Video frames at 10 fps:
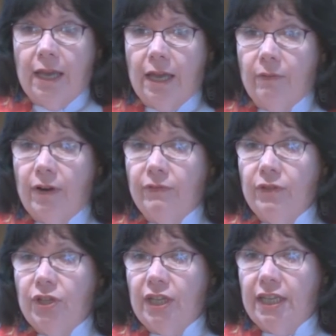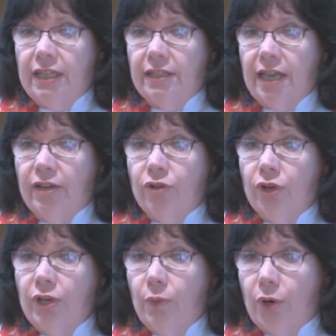Refugee is not a
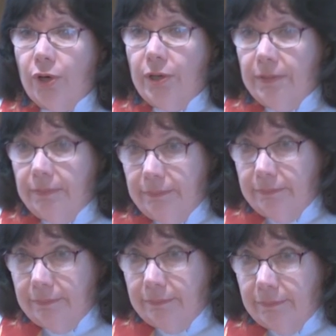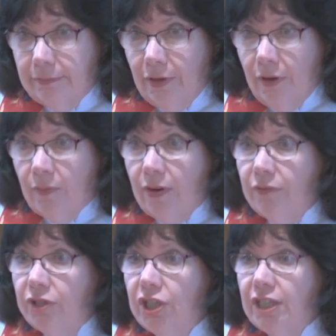dirty word.
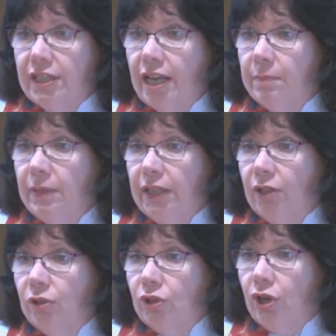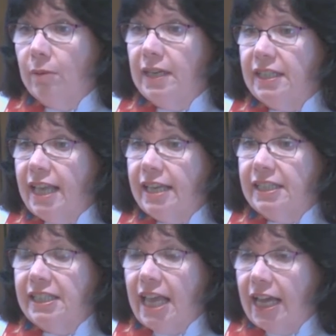Refugee is not a political term. It is
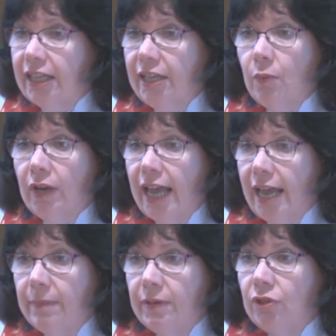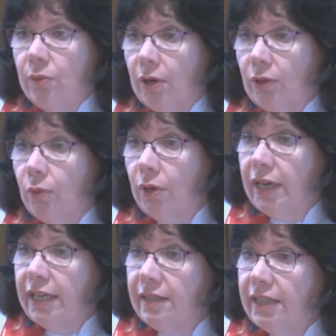exactly what happened to our Lord
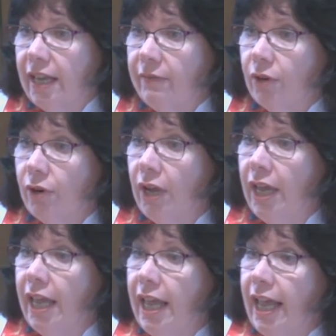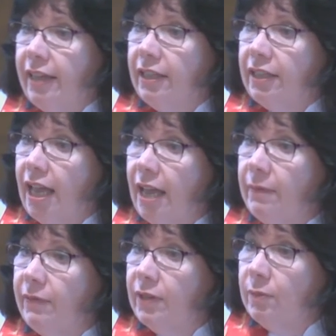and Savior at the time
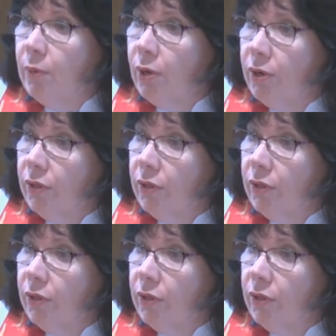of his birth.